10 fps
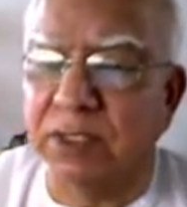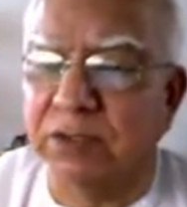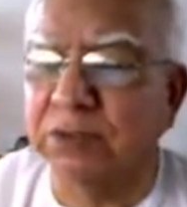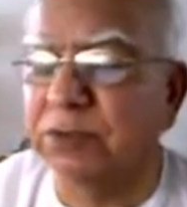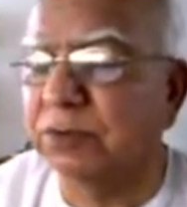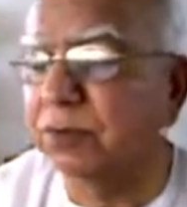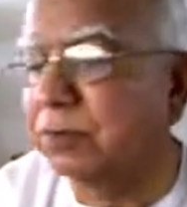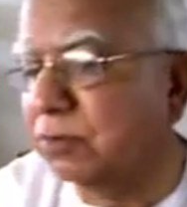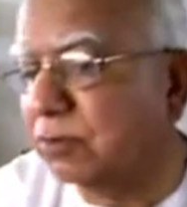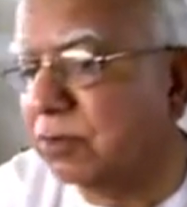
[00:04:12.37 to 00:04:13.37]
what to do,
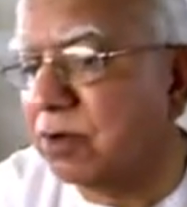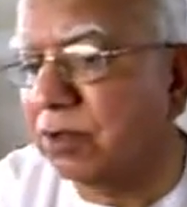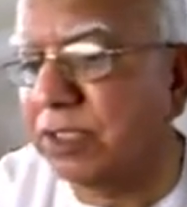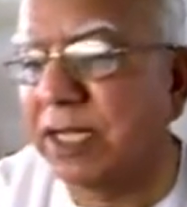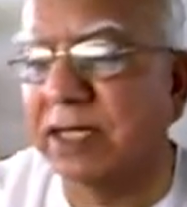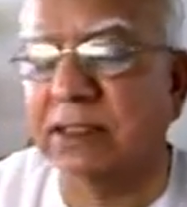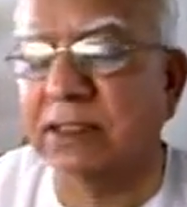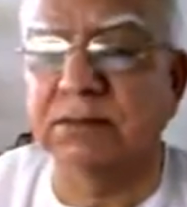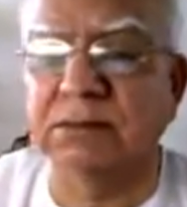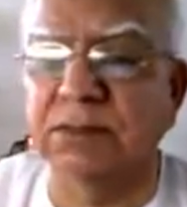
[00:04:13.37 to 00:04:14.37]
who to contact.
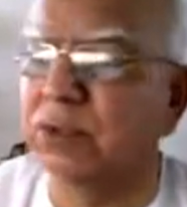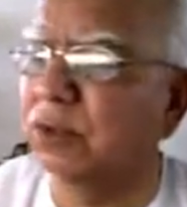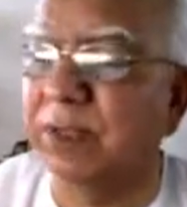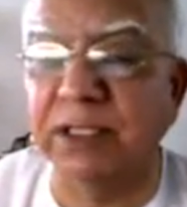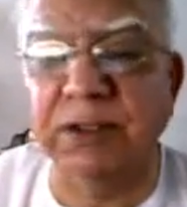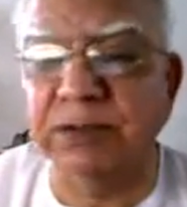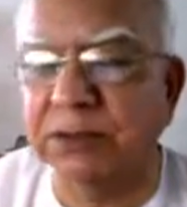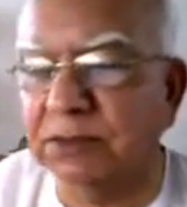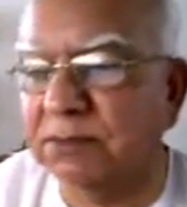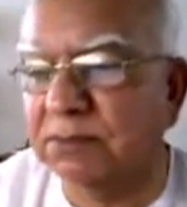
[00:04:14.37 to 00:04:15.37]
Nobody
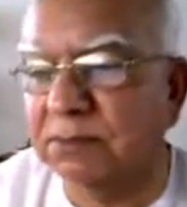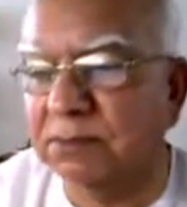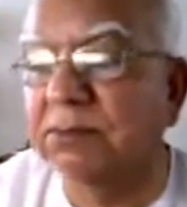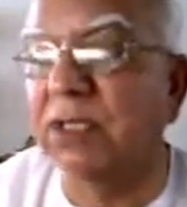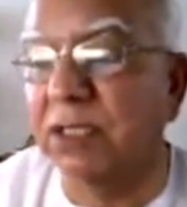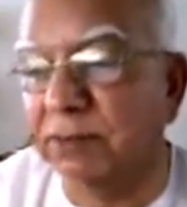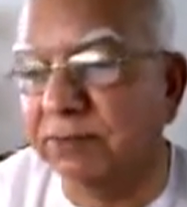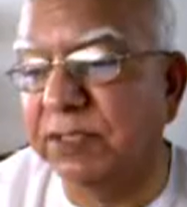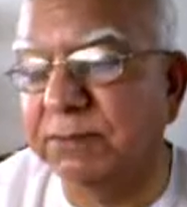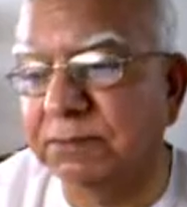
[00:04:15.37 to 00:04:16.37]
knows, believe
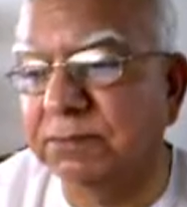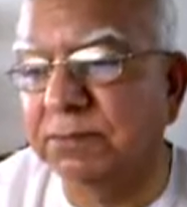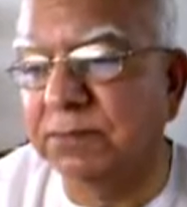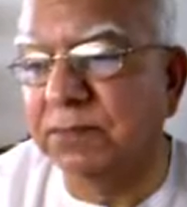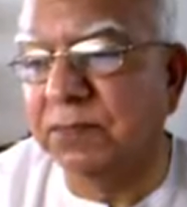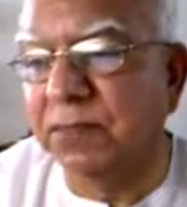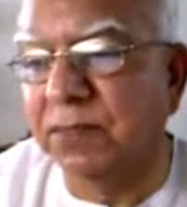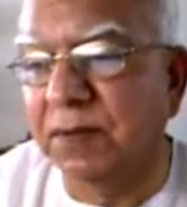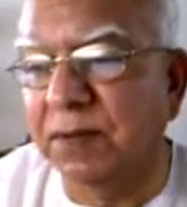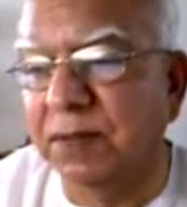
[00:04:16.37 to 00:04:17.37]
me.
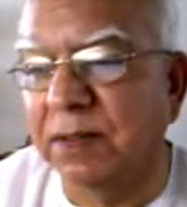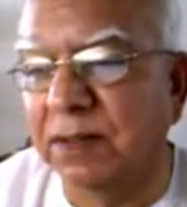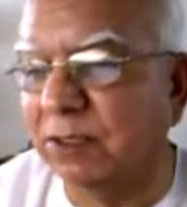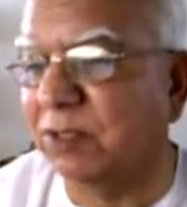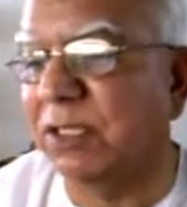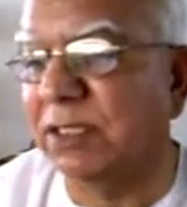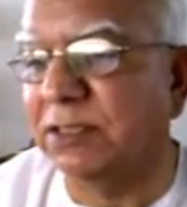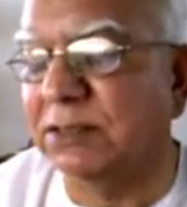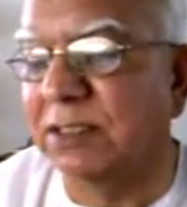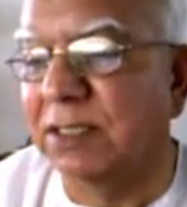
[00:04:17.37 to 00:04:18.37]
The thing
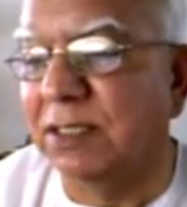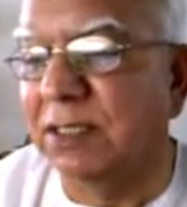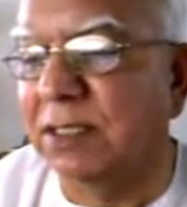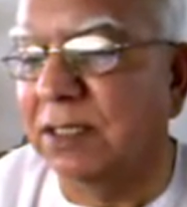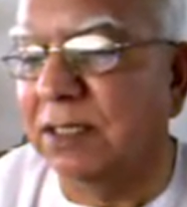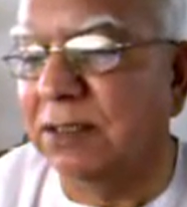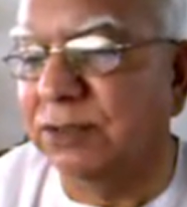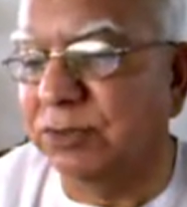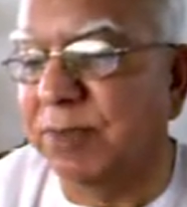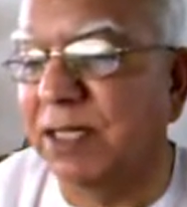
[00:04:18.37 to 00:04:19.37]
is,
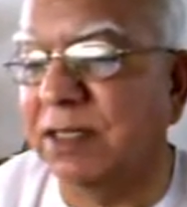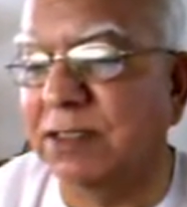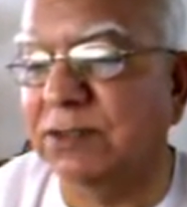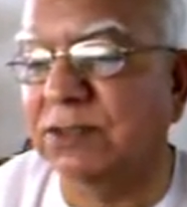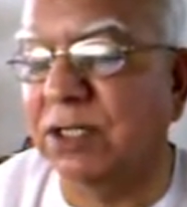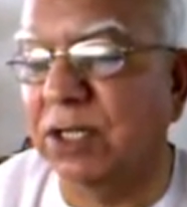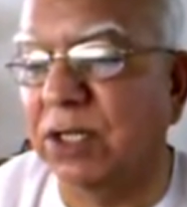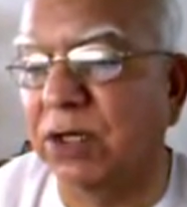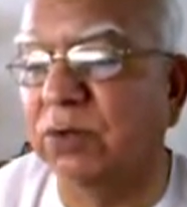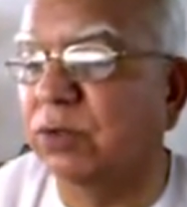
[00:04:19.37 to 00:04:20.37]
Jamaat has
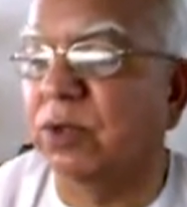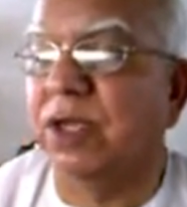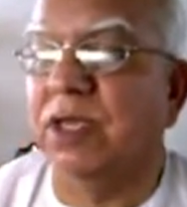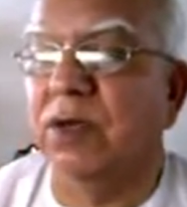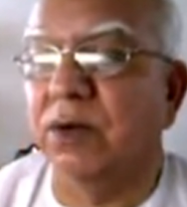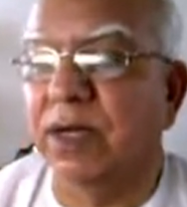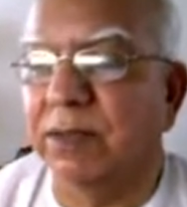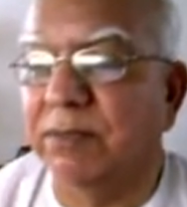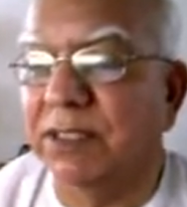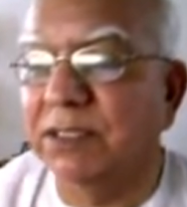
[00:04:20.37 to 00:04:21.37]
allowed, okay, go
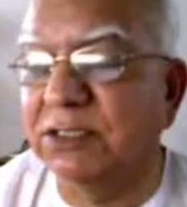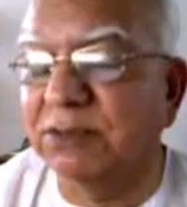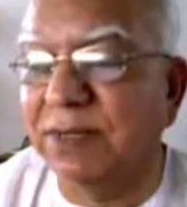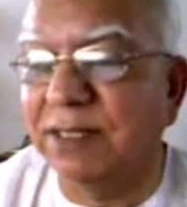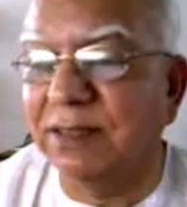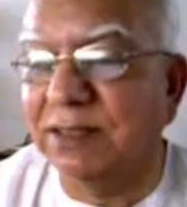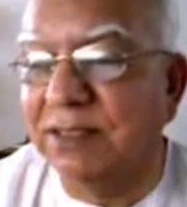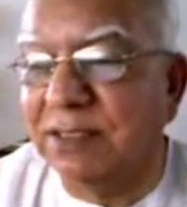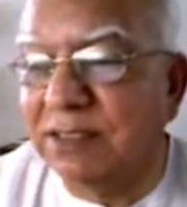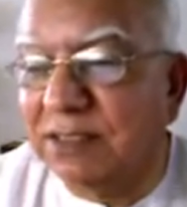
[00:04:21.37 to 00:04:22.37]
ahead, but the Jamaat
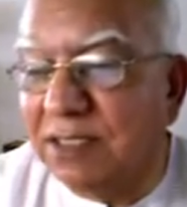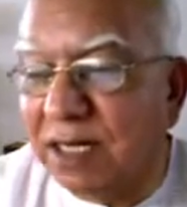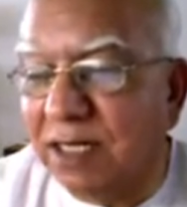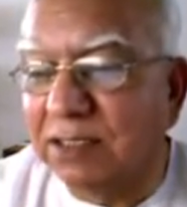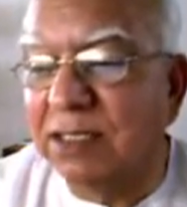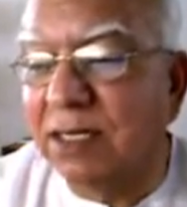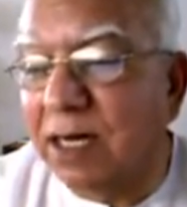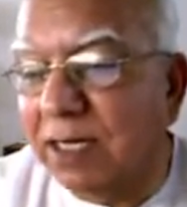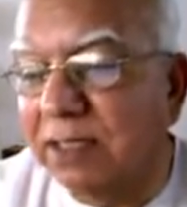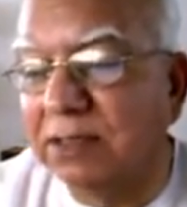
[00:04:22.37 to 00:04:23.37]
did not
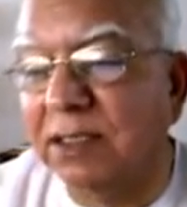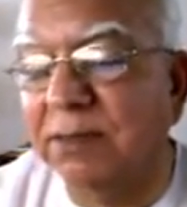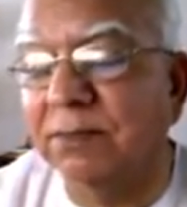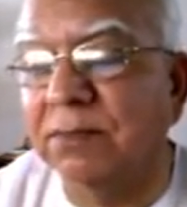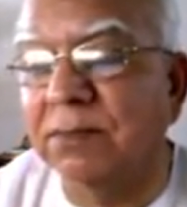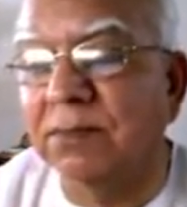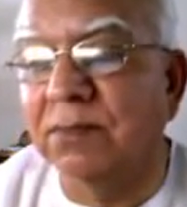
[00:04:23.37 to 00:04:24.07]
guide them